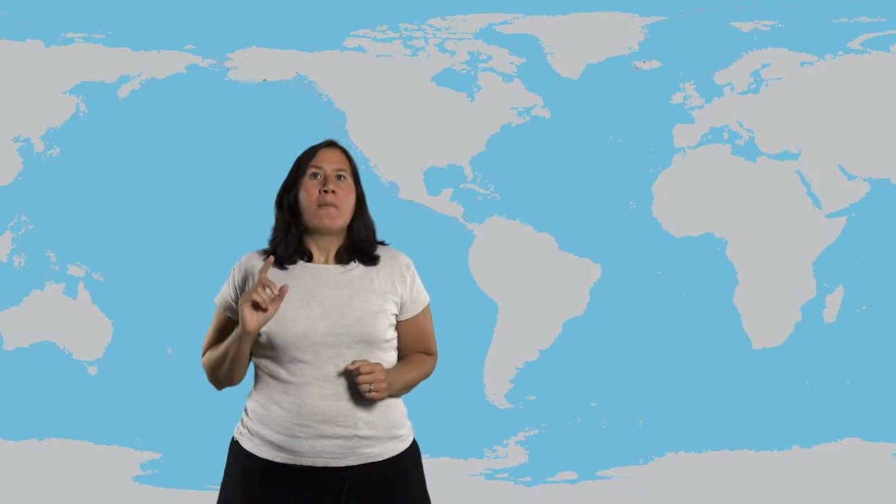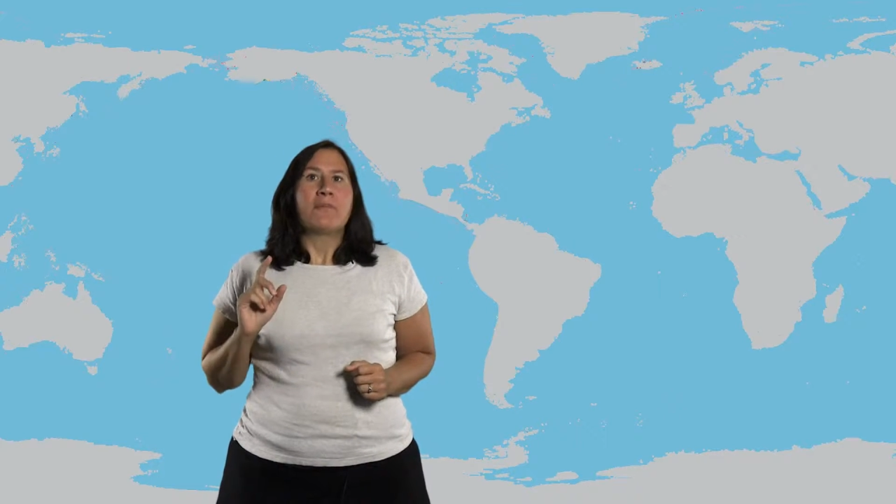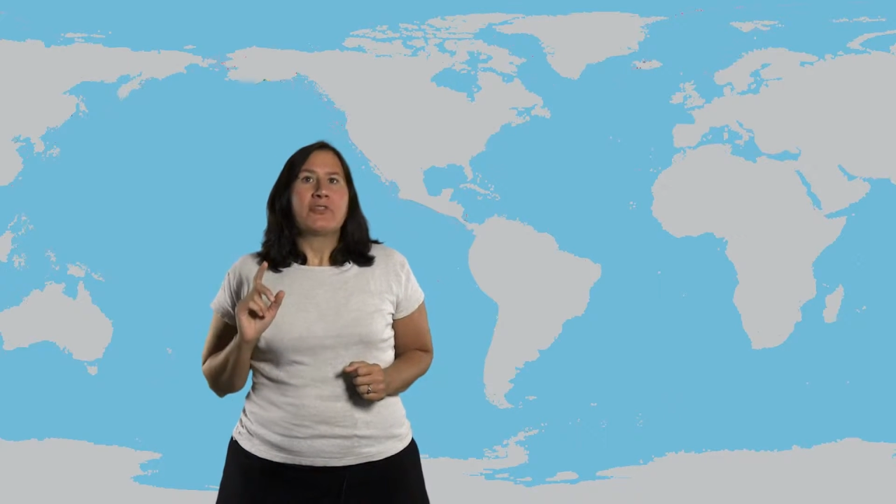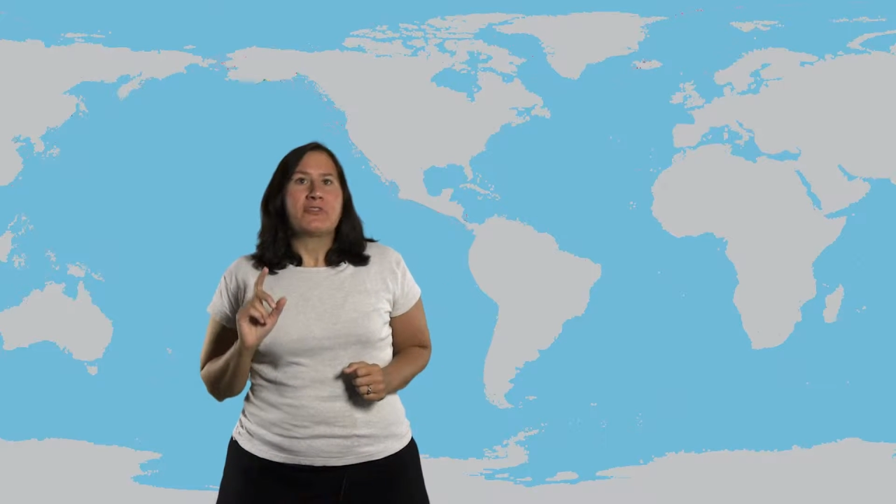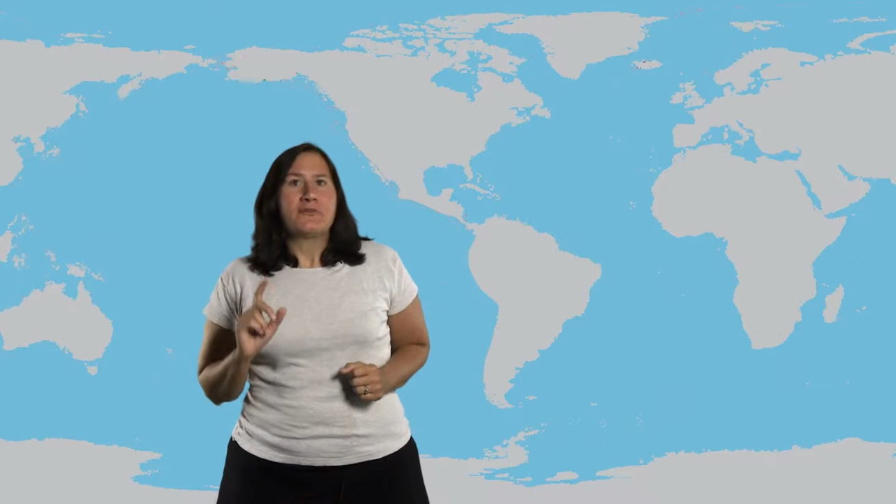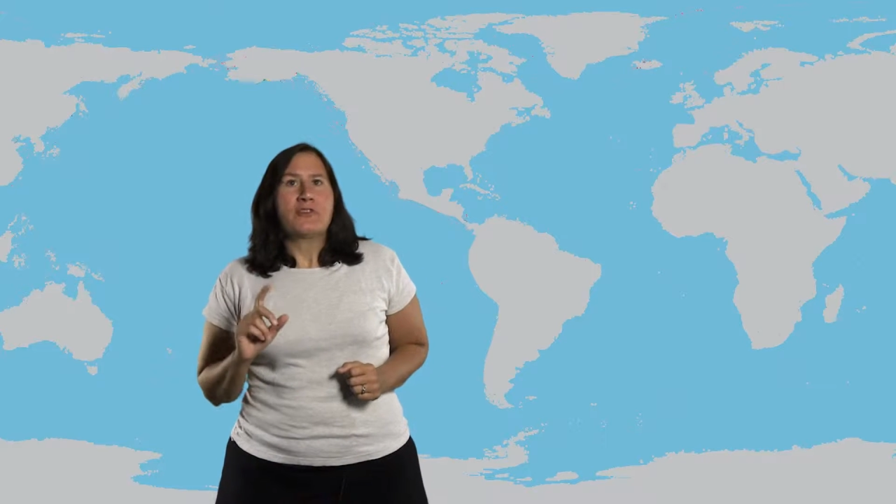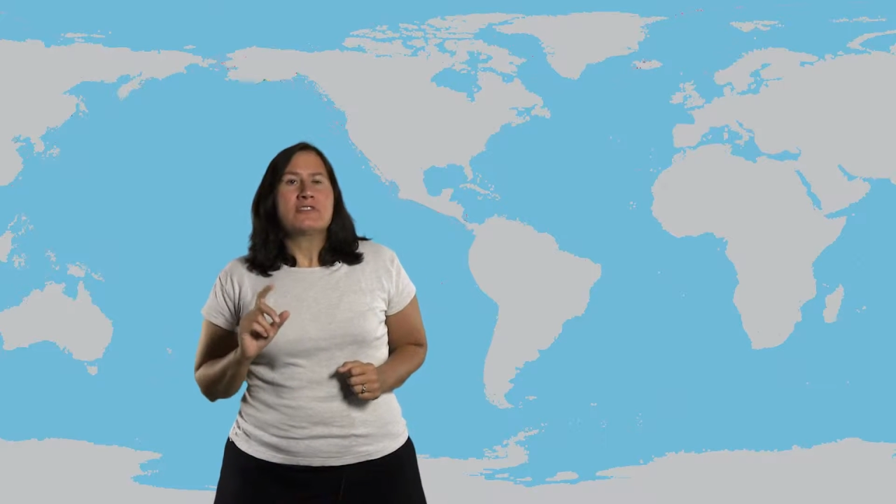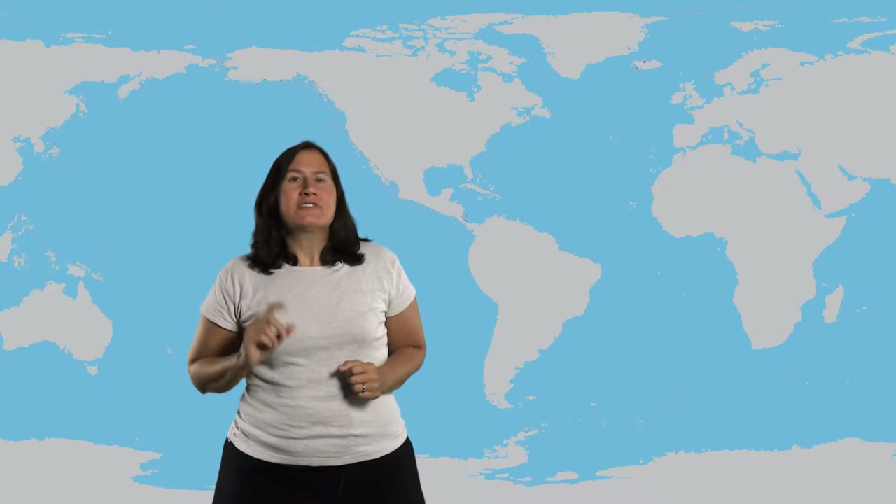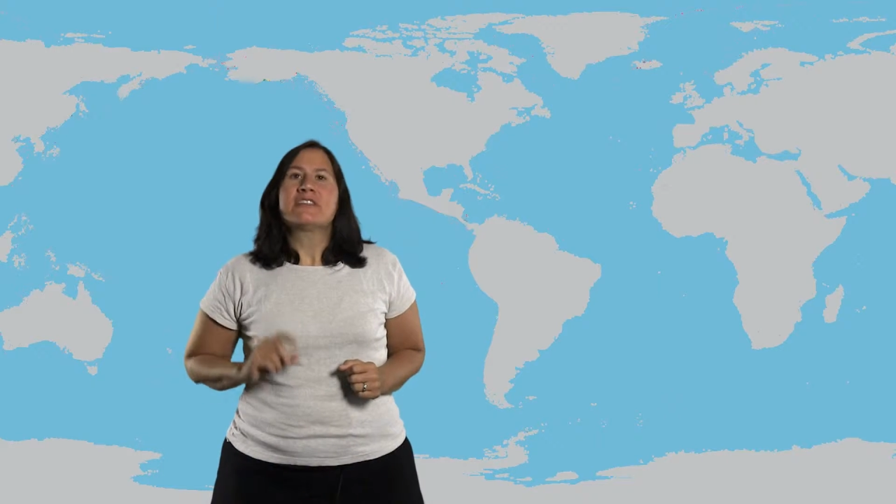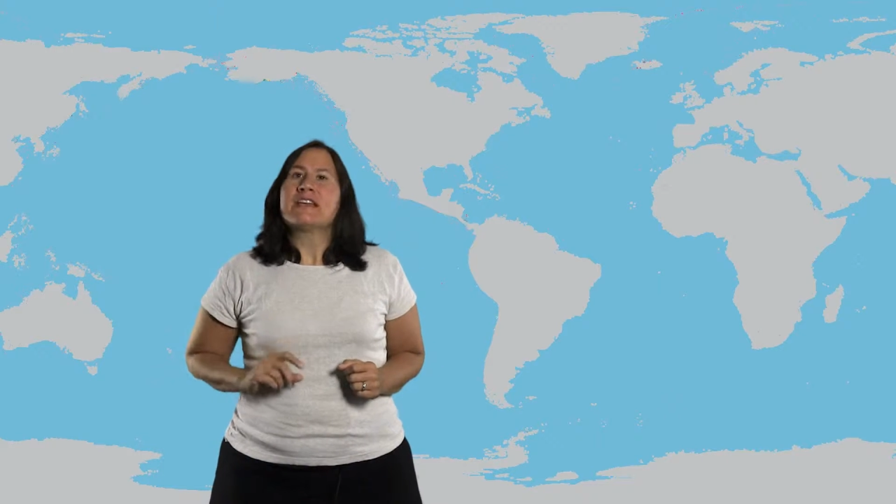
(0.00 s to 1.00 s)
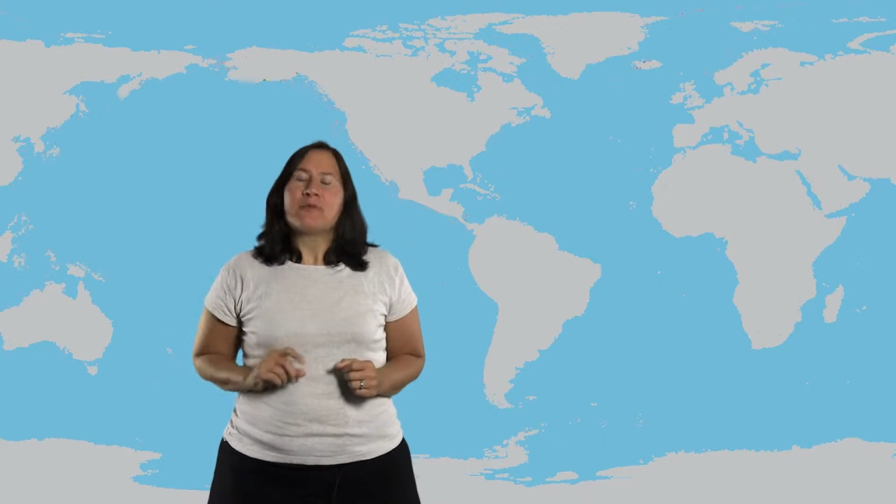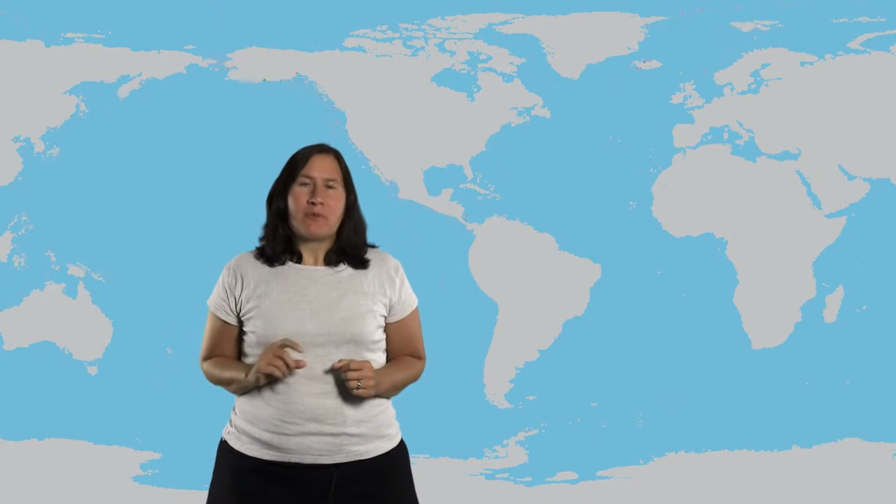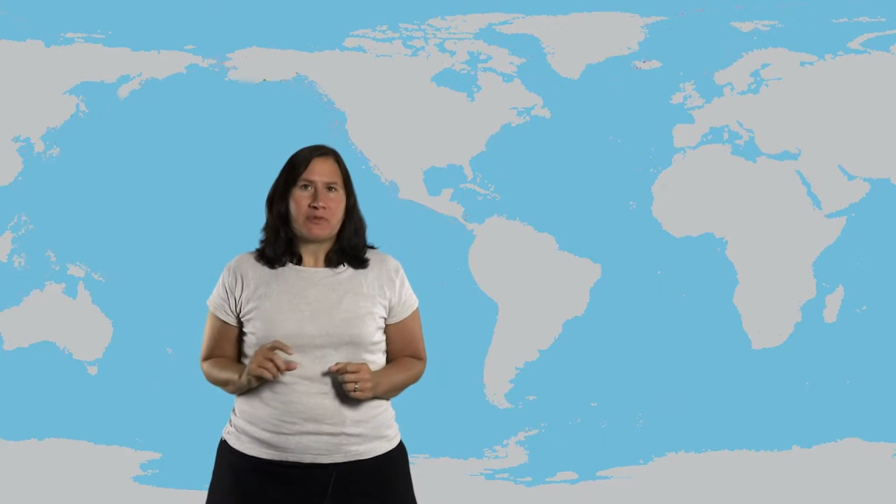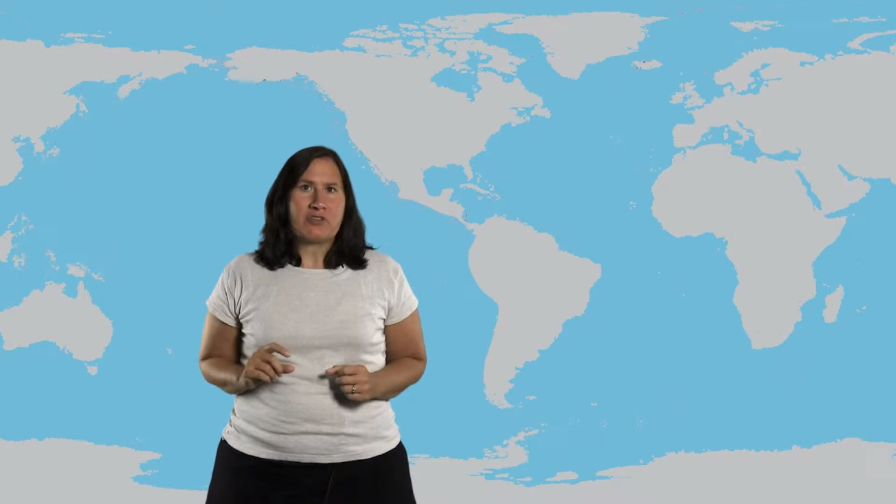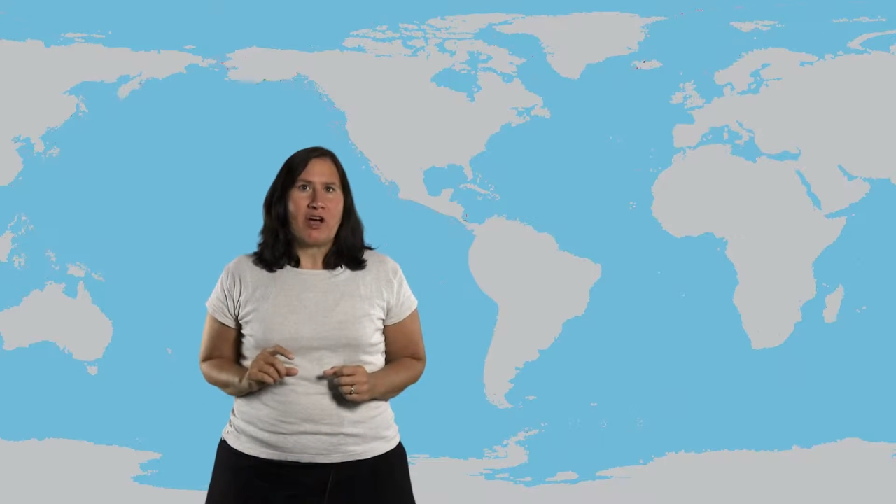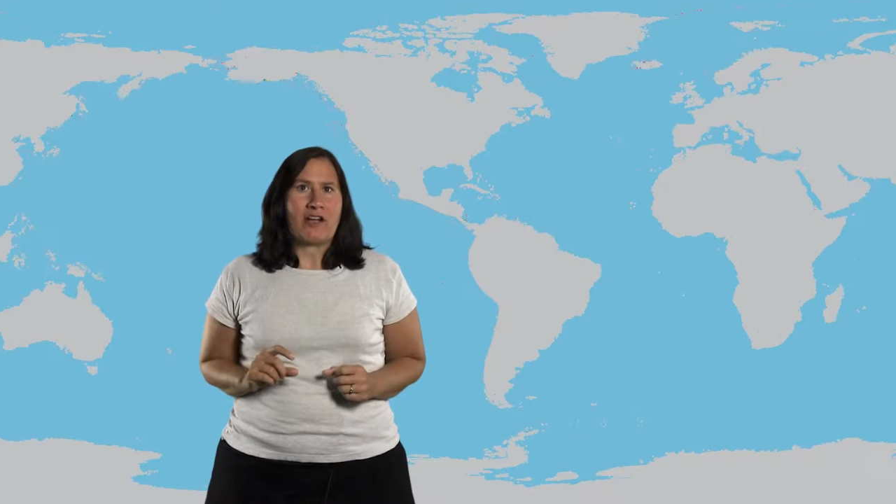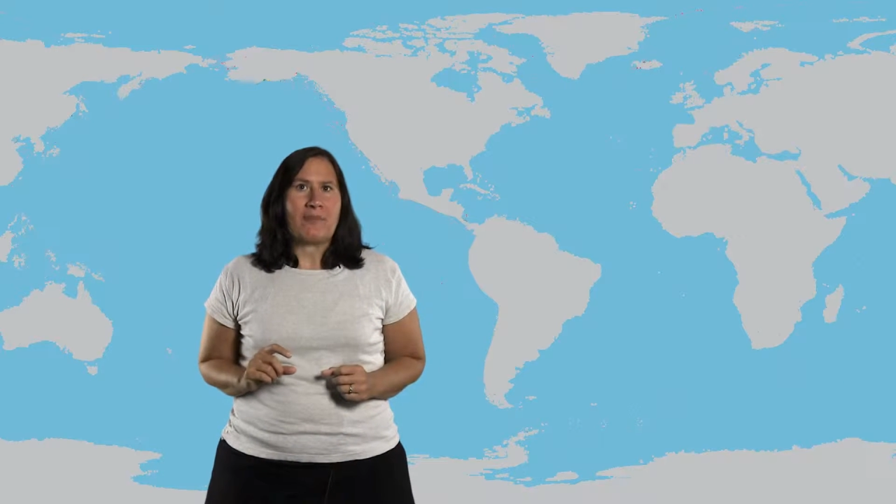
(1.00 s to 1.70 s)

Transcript: But the first thing we will talk